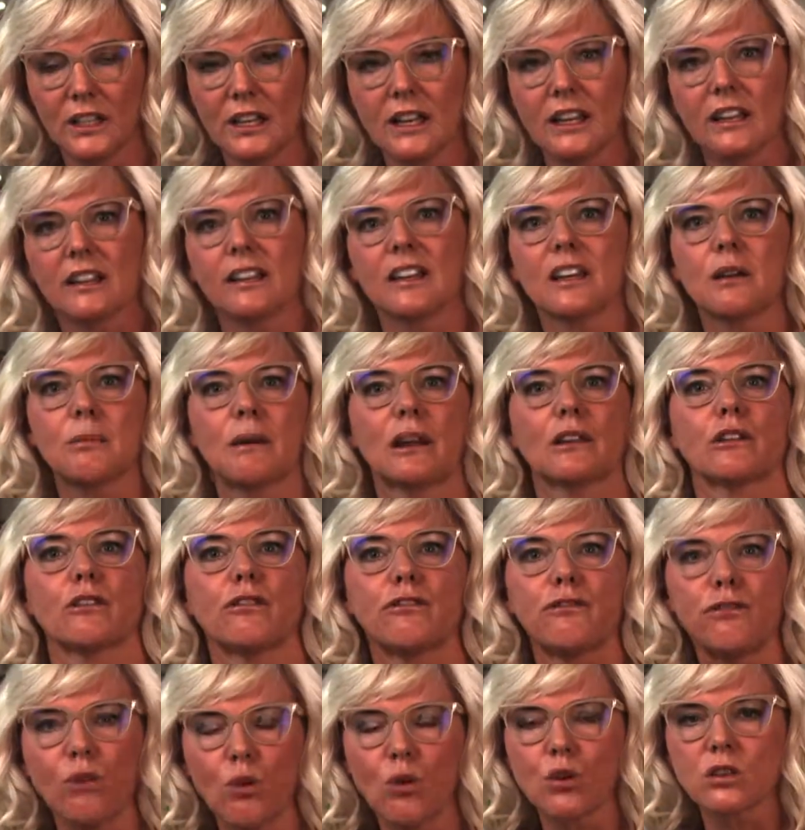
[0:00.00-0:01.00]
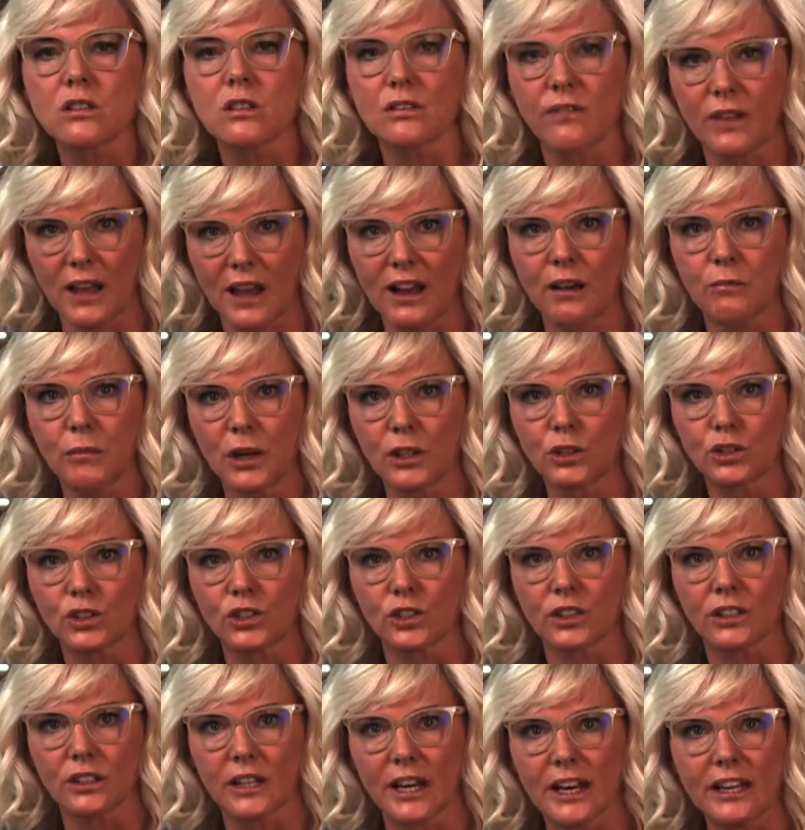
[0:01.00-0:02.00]
Think about the force of that
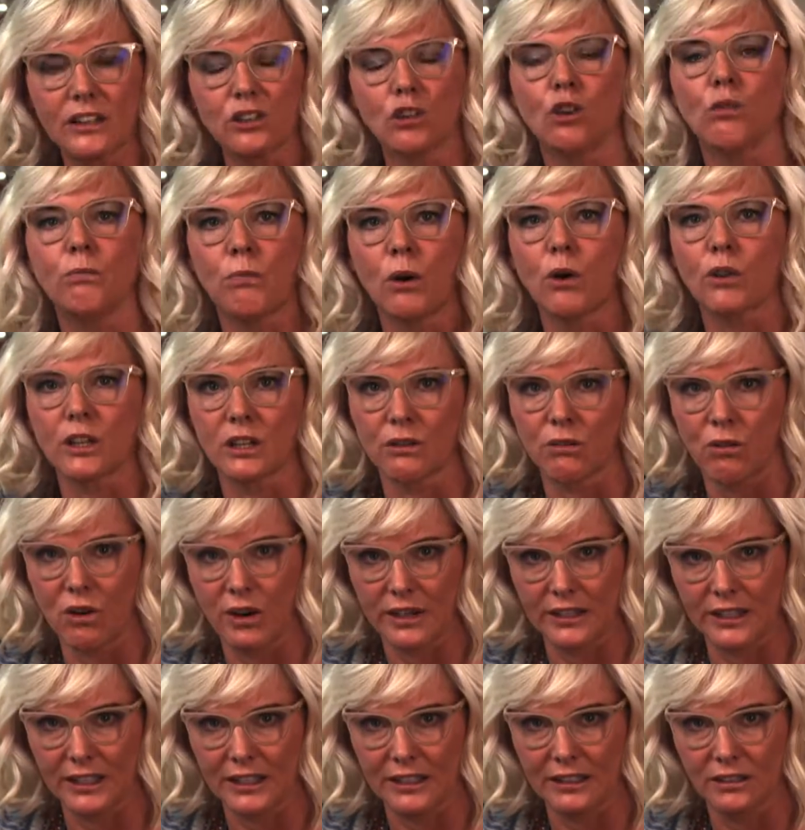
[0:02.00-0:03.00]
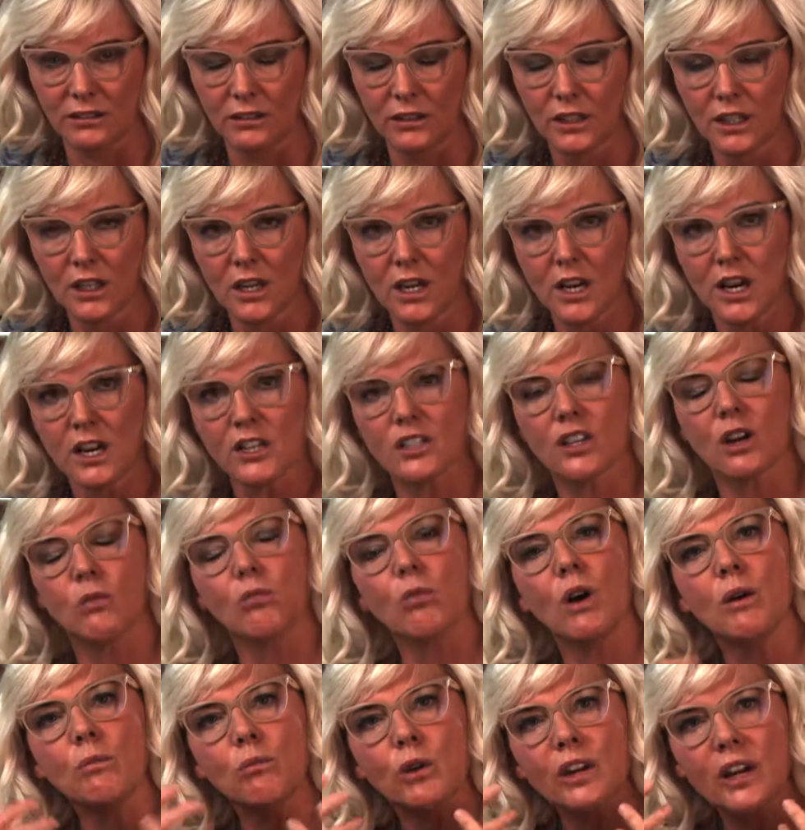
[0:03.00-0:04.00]
emotion in your body right now. So
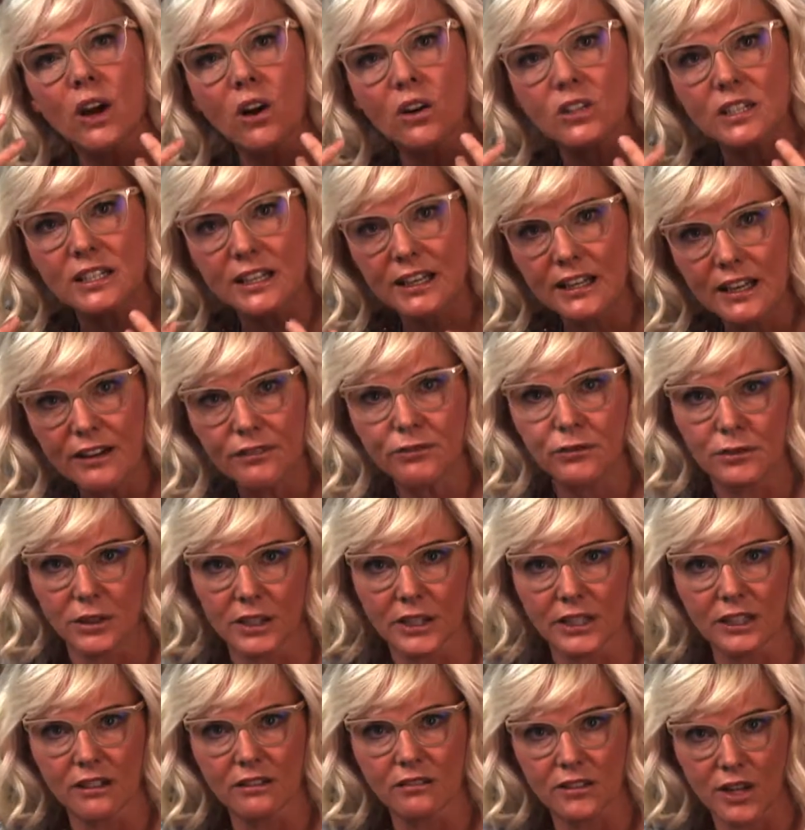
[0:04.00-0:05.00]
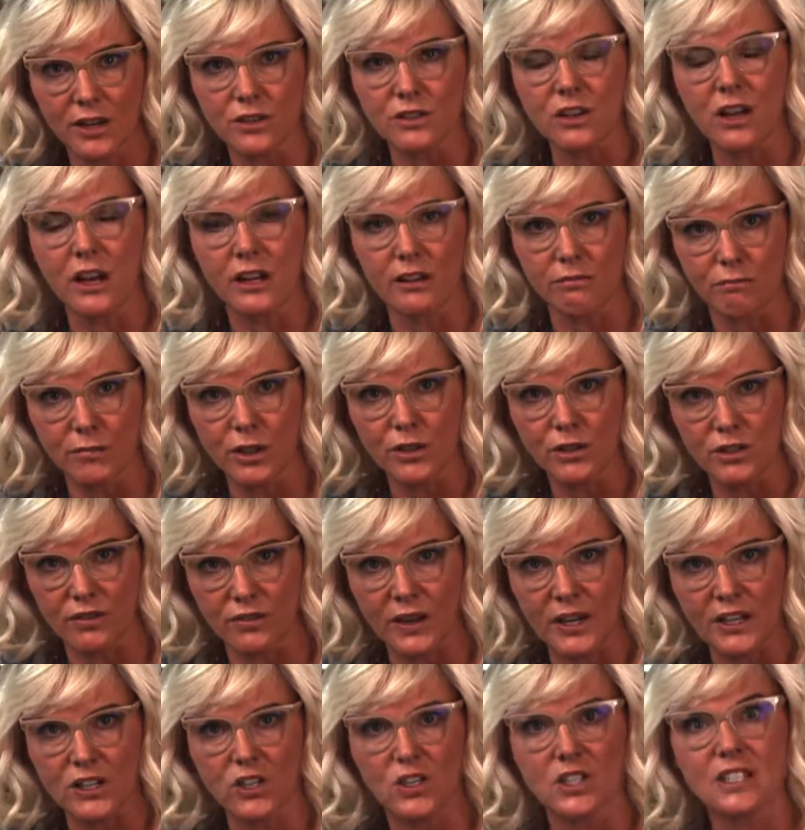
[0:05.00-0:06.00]
when we are delivering those kind of
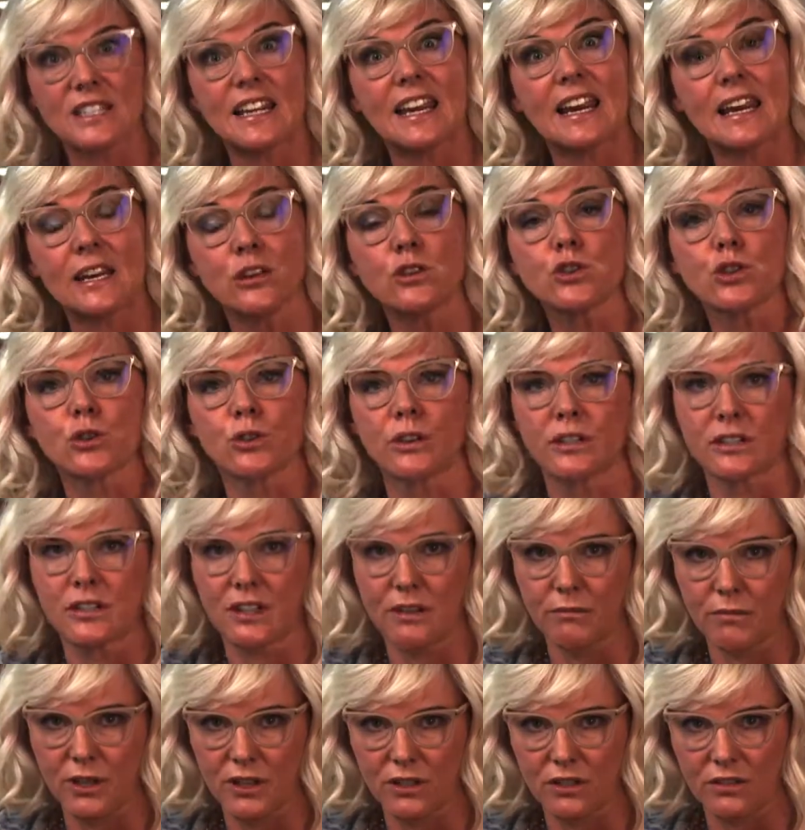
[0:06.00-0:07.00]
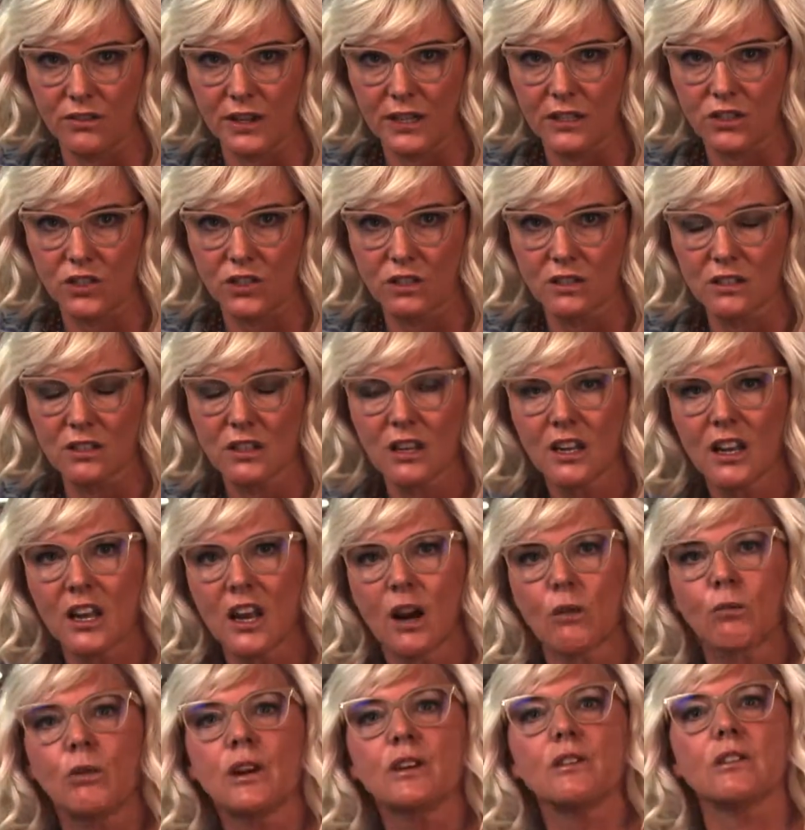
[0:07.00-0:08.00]
motivations, intrinsic motivations,
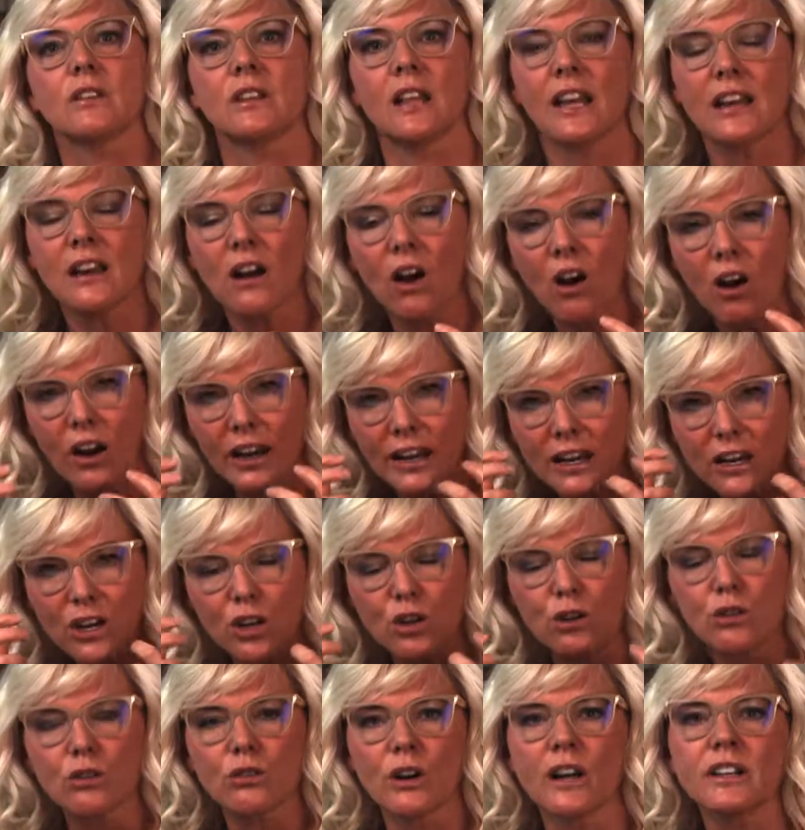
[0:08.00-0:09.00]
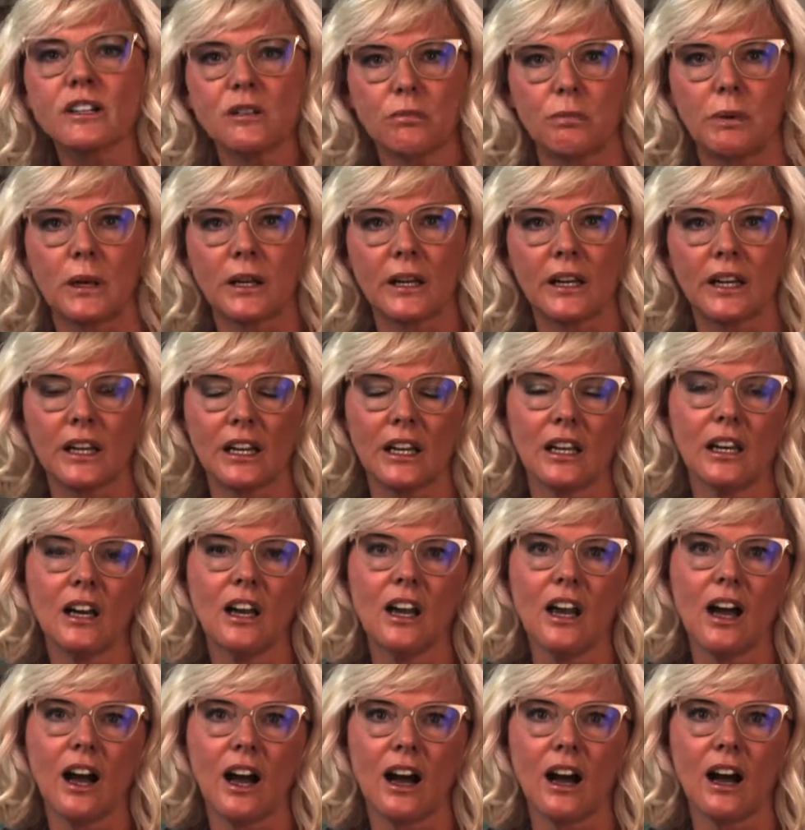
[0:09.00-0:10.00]
they are incredibly
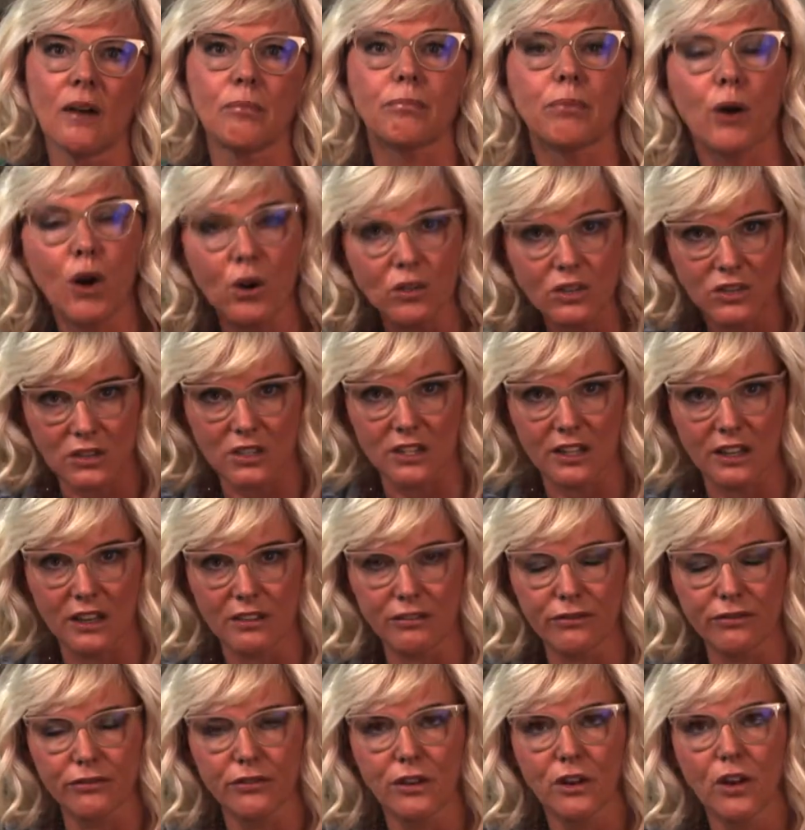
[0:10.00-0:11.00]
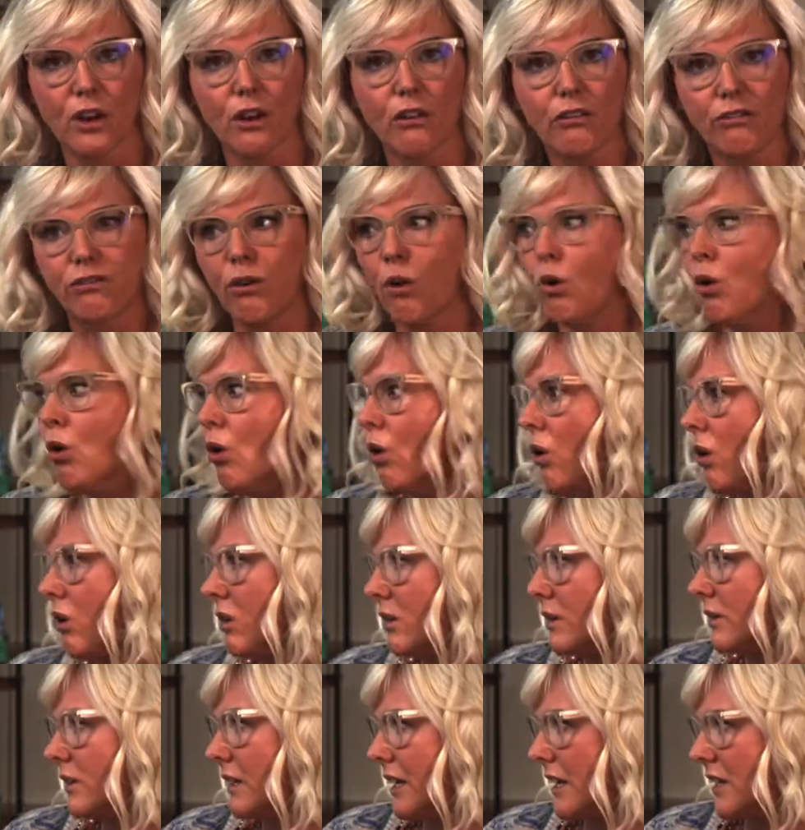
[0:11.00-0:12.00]
positive for
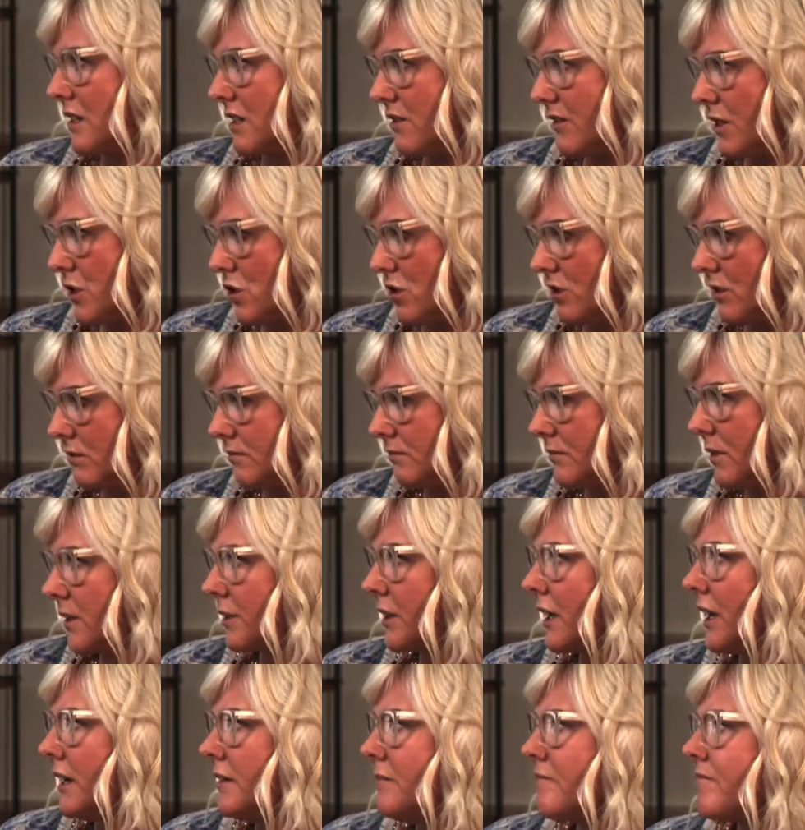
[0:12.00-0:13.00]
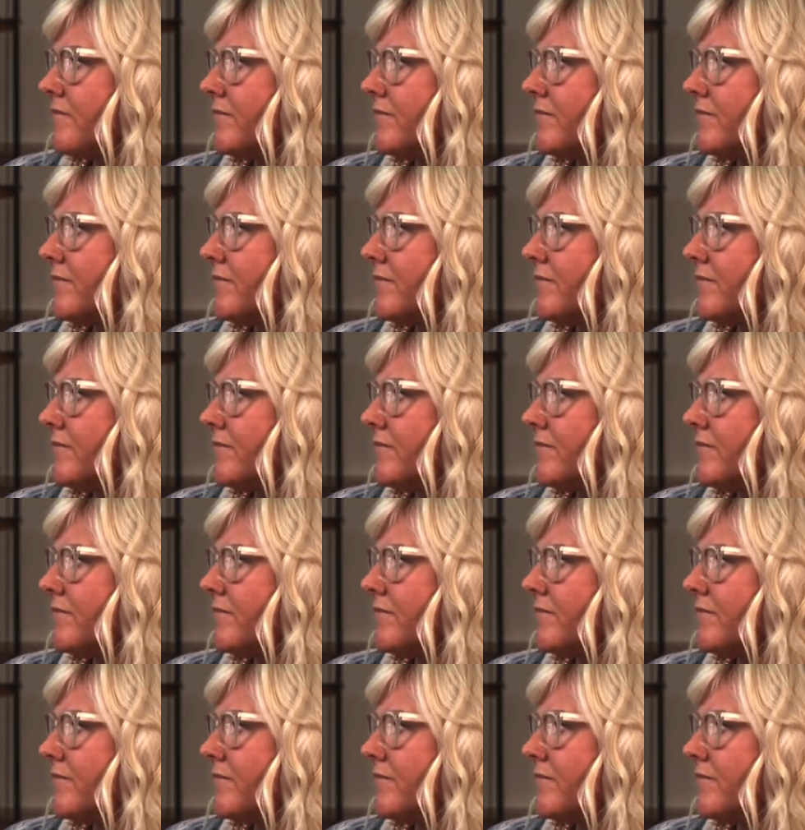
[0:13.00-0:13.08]
the individual, okay?